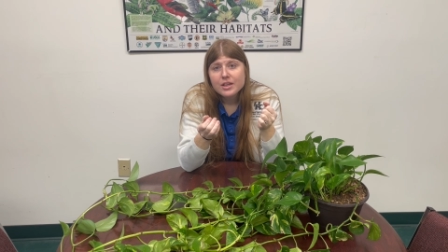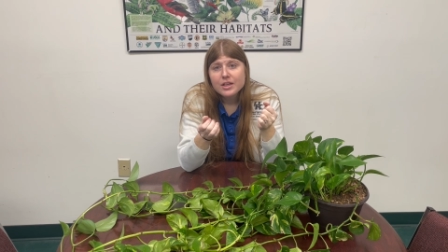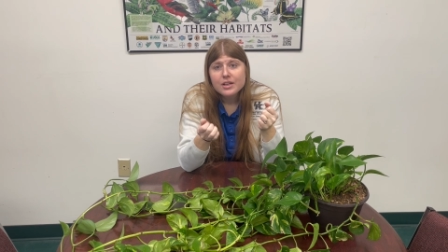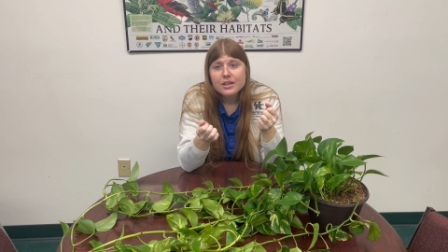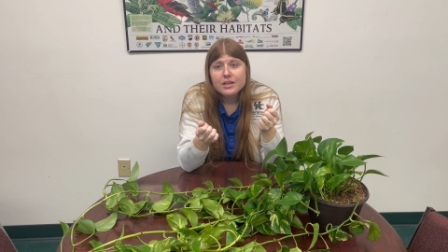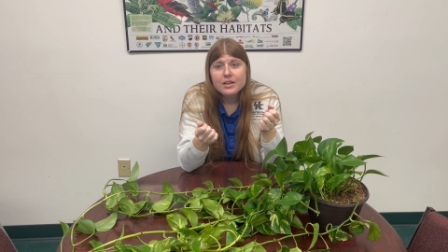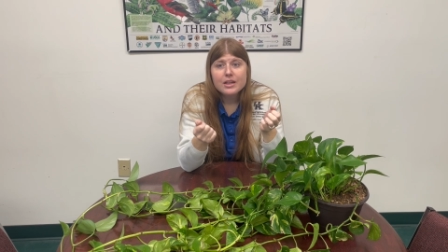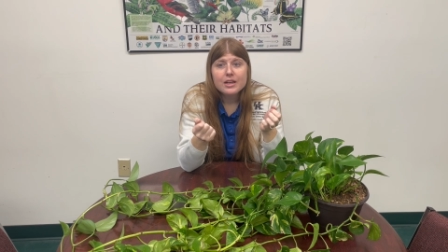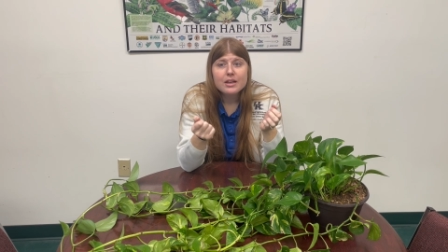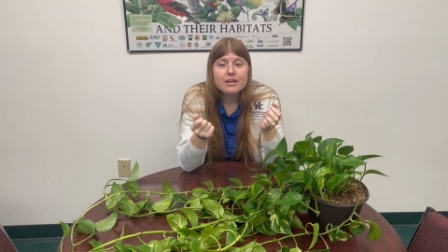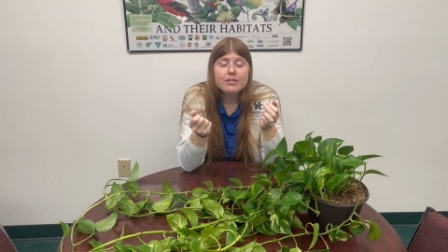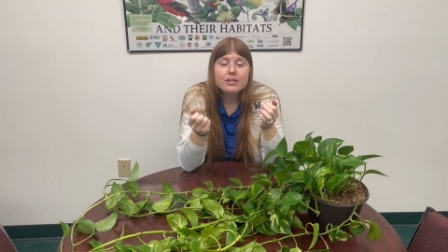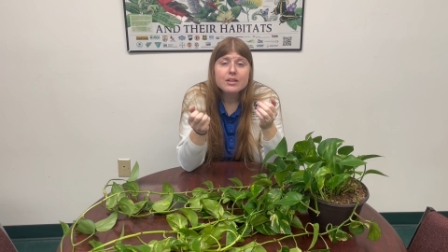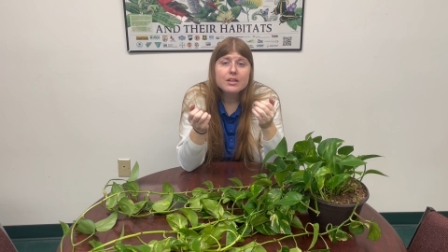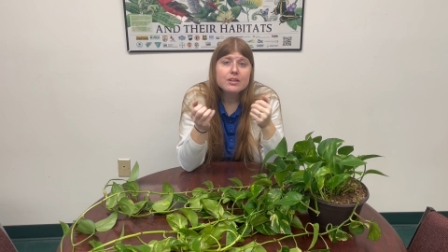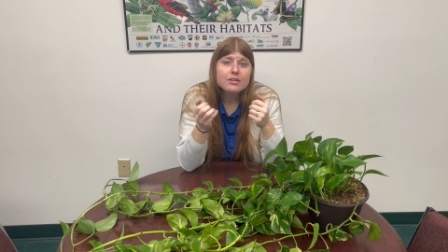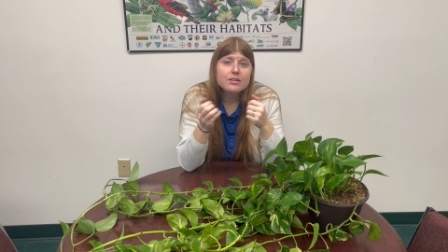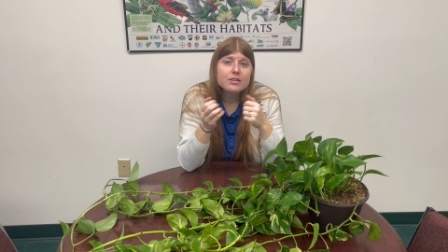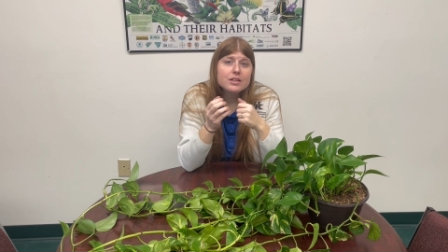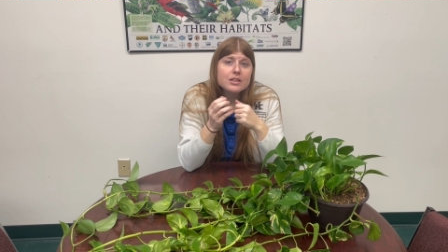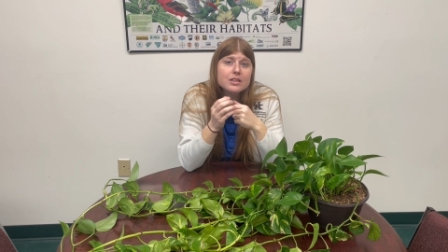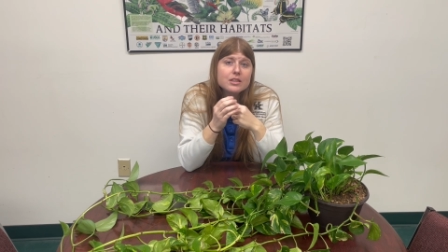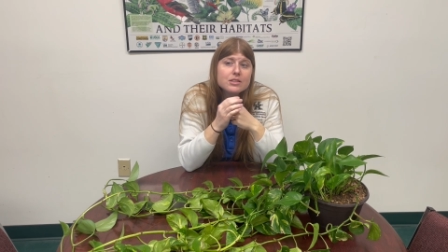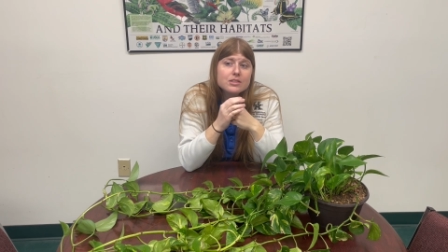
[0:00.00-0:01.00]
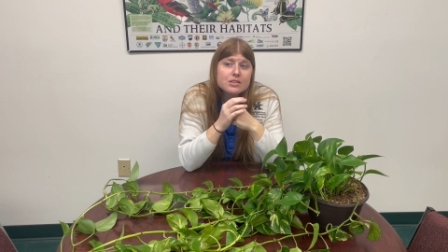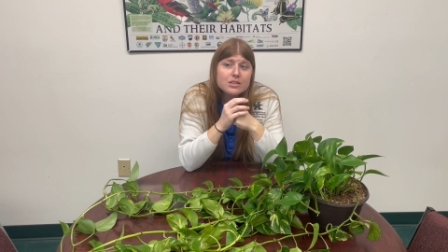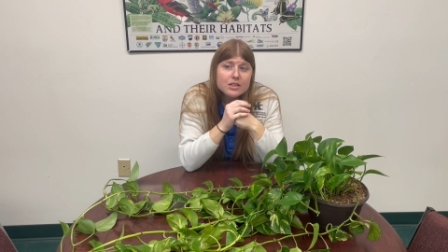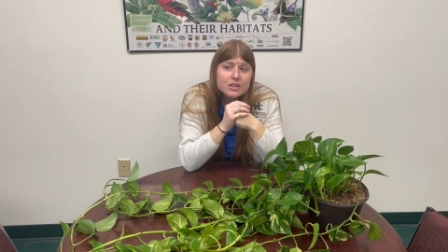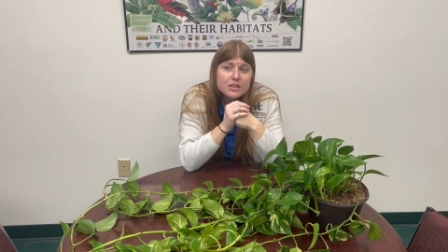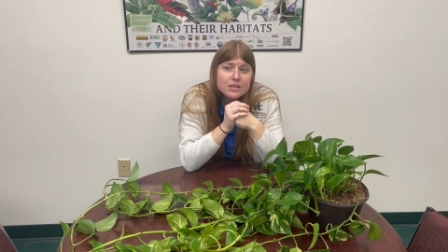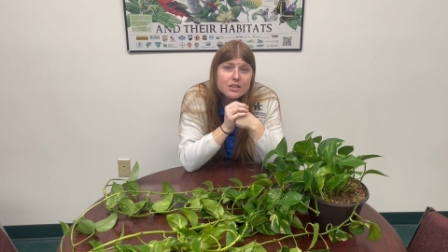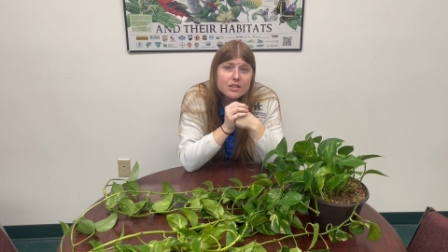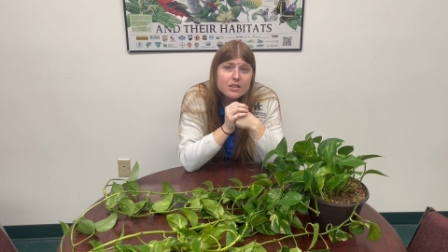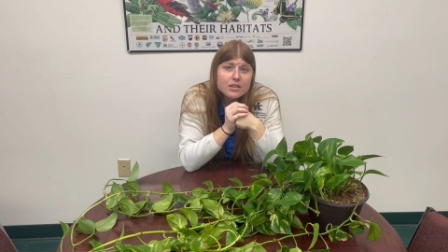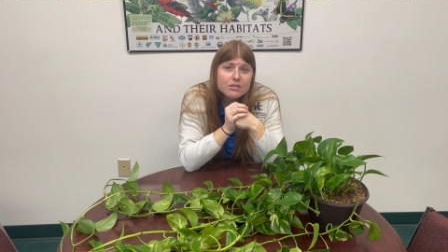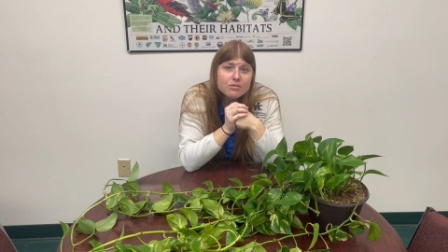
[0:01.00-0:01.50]
Now here in
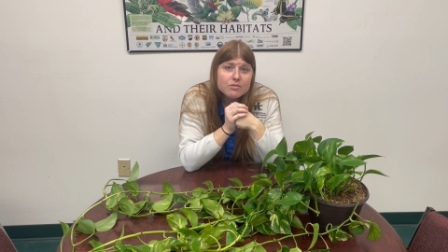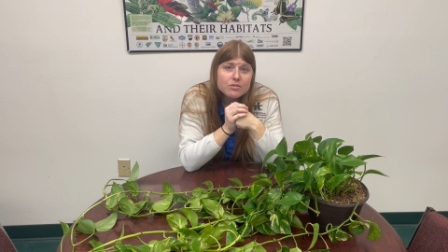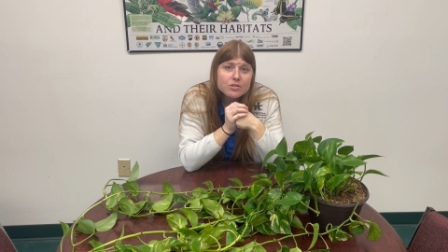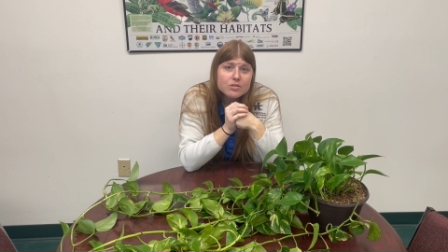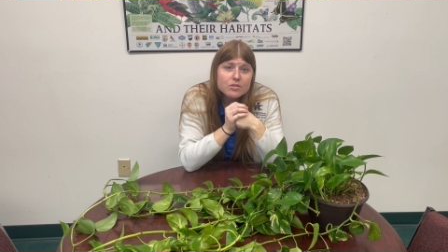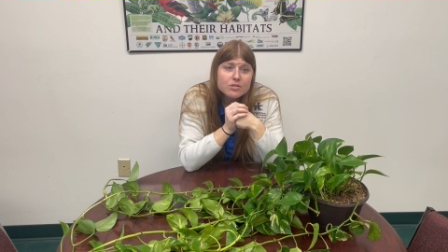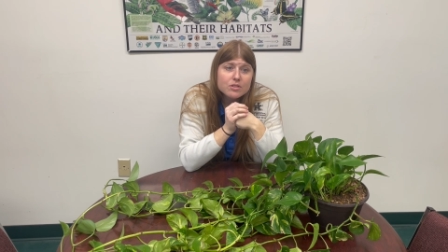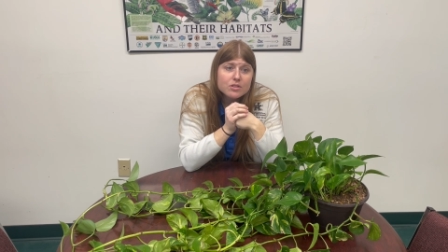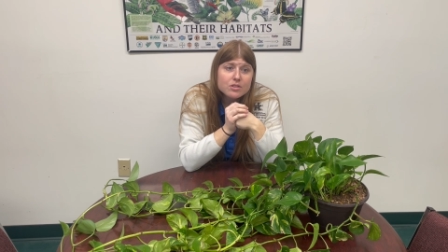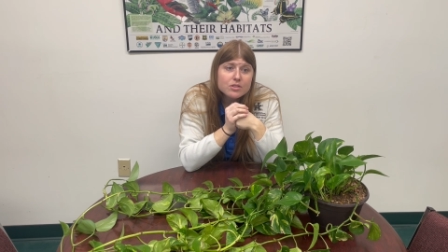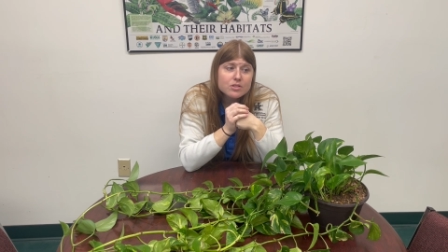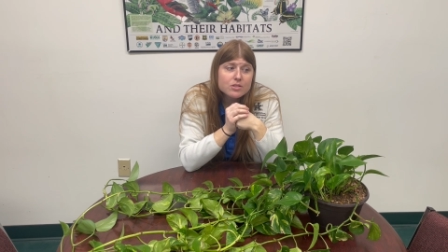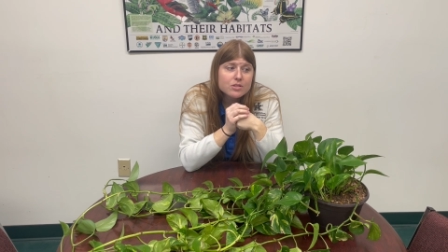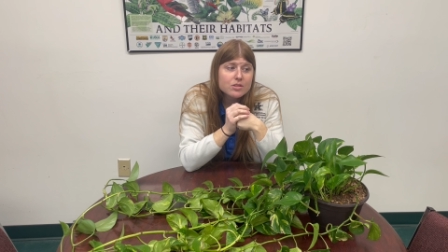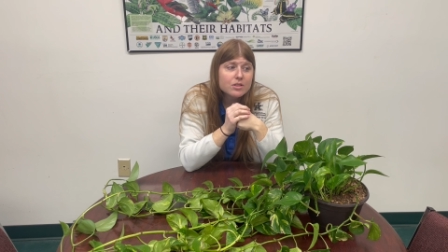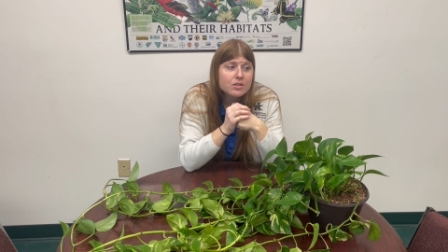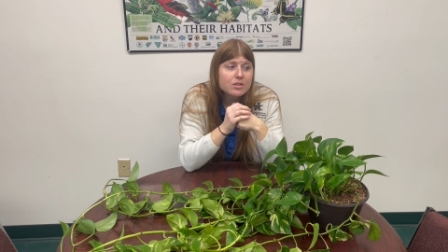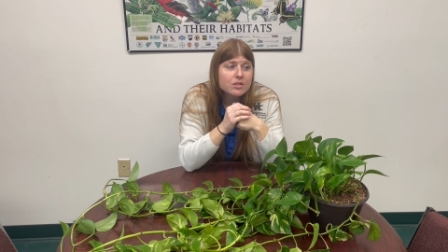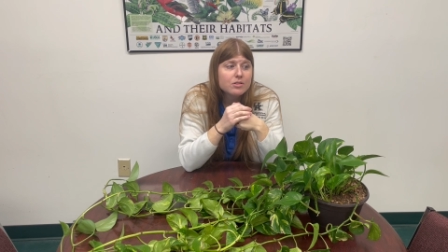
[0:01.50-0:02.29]
Kentucky, of course,